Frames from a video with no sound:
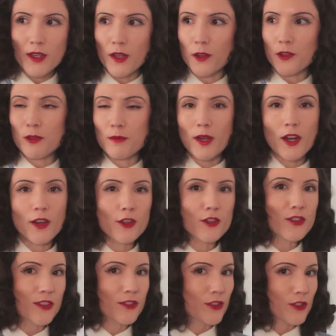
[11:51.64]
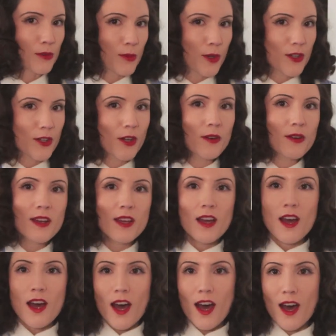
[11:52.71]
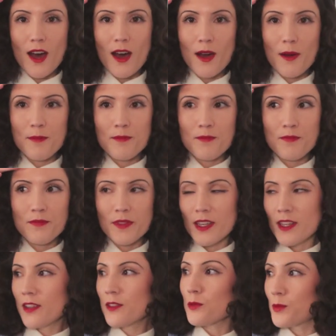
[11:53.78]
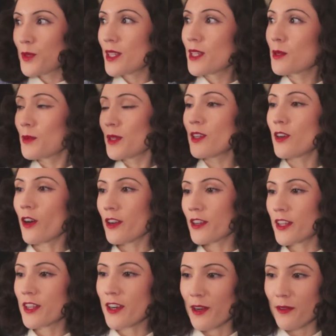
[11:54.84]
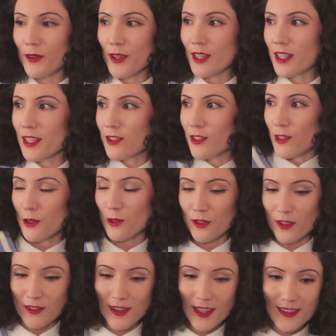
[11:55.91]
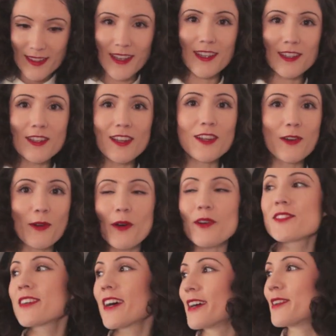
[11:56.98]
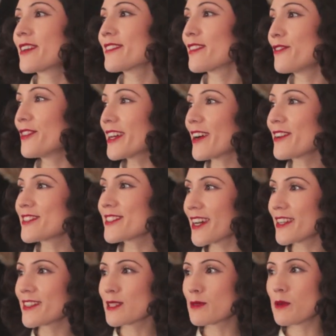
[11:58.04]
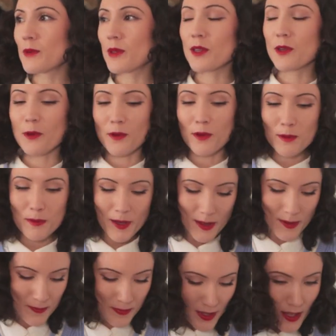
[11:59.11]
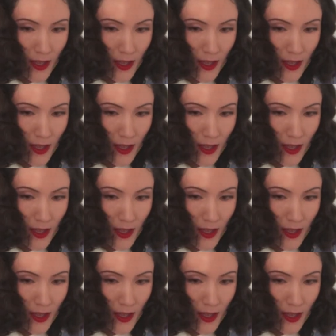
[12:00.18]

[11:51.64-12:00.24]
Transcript: that goes in my other dresser tomorrow. It is really hot in here. I really need to close these things. I need to like go outside because I feel like outside it's gonna be really cold, but